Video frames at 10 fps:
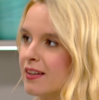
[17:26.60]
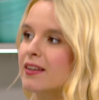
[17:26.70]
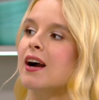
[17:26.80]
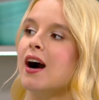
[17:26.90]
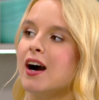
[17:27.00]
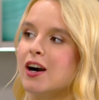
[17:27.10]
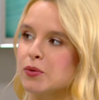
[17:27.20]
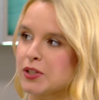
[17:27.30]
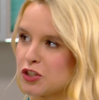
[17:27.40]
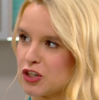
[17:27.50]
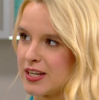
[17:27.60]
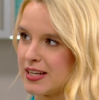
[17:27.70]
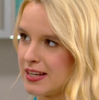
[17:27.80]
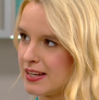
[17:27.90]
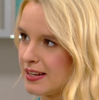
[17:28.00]
Gouda
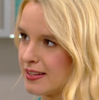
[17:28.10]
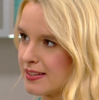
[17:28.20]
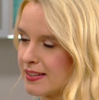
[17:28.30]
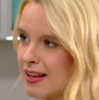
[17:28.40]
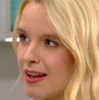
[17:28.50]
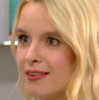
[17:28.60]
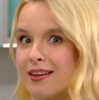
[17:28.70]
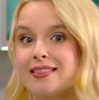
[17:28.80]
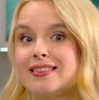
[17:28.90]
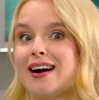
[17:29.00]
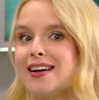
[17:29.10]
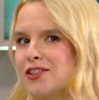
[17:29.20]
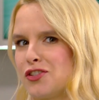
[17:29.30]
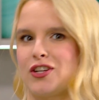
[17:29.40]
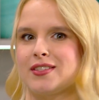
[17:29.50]
cheese, and
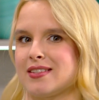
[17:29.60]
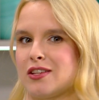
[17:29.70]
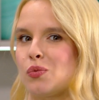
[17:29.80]
another cheeses as